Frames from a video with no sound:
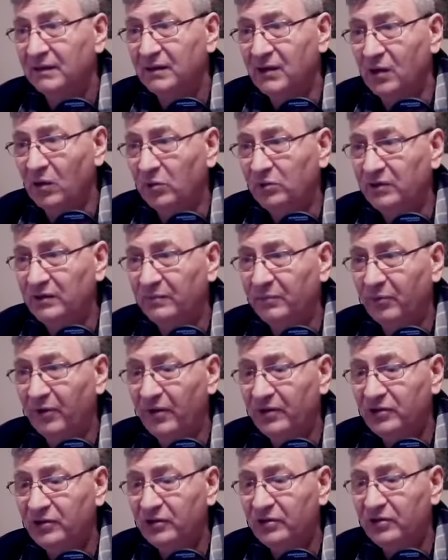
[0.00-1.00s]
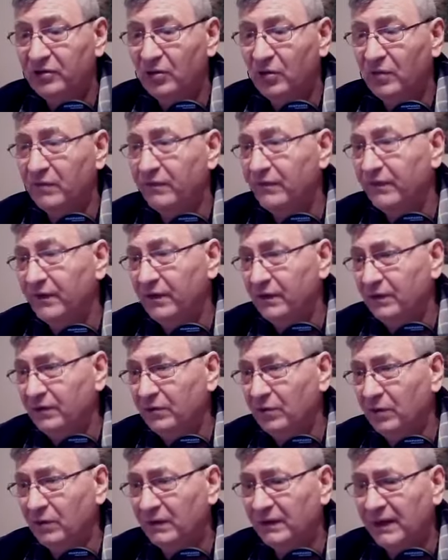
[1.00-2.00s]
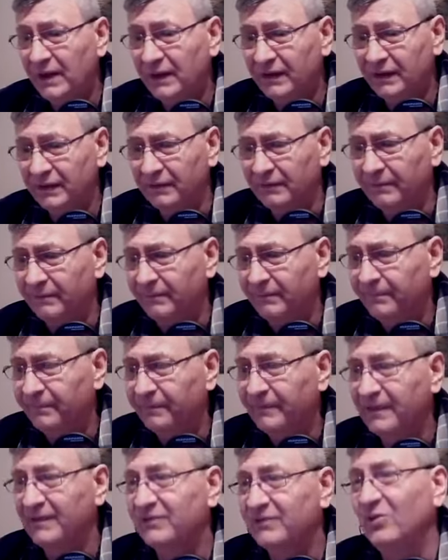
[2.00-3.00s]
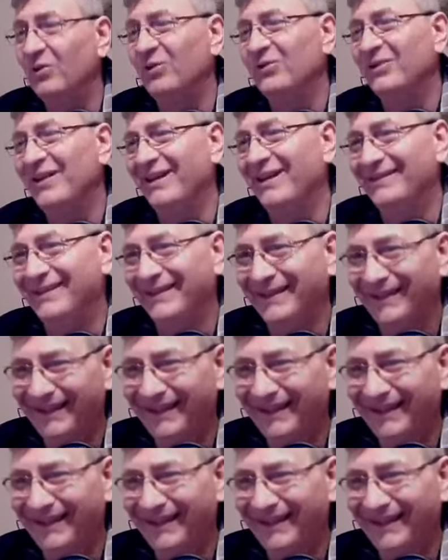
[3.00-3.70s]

No depression, no fear, no nada. No nada.